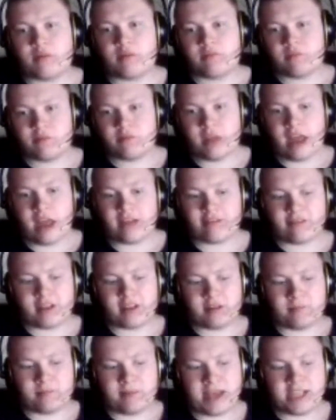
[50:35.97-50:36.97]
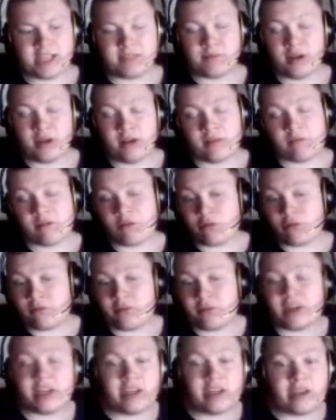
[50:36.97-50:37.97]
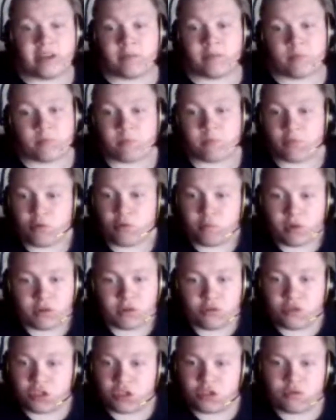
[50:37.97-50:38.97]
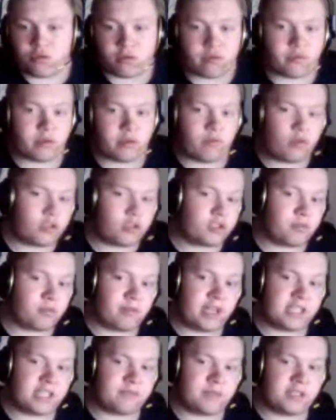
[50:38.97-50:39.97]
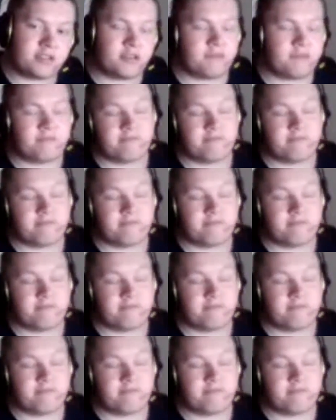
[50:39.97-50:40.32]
But as I said, Plasma already, Ubuntu Touch already works on Plasma,